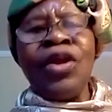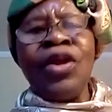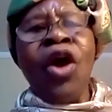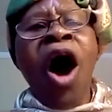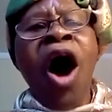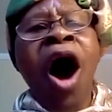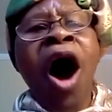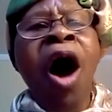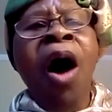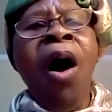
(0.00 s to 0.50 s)

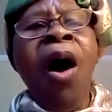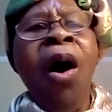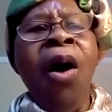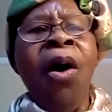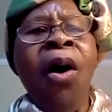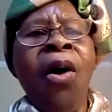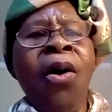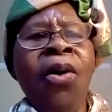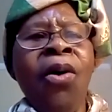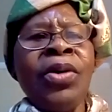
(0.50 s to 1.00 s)

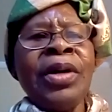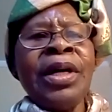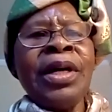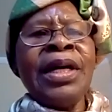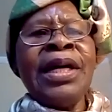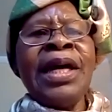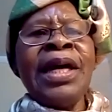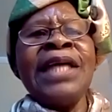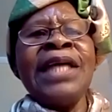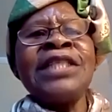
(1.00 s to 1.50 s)
all
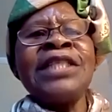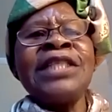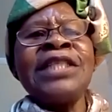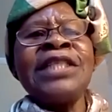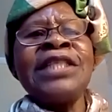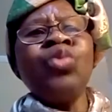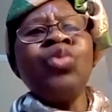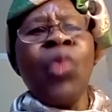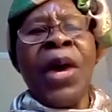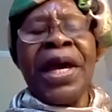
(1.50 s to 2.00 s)
his
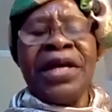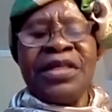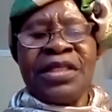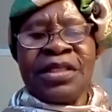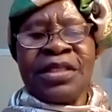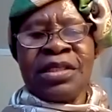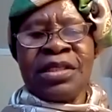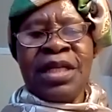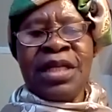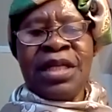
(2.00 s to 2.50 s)
ways,
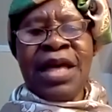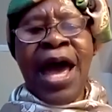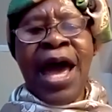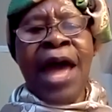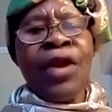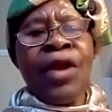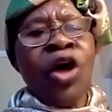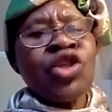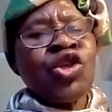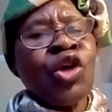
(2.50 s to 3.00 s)
and
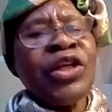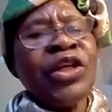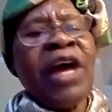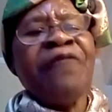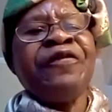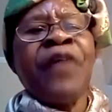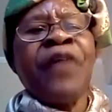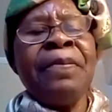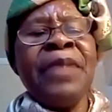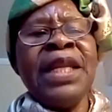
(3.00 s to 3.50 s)
also the
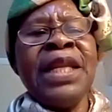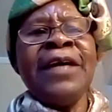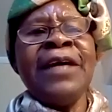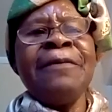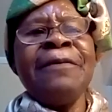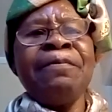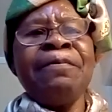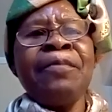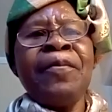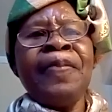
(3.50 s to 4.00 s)
family.
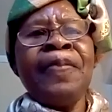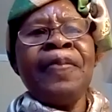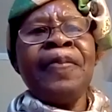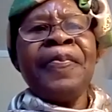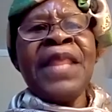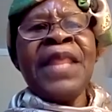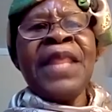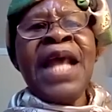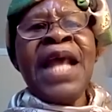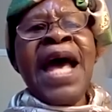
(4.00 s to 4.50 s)

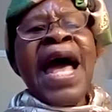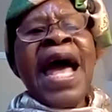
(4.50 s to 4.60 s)
And the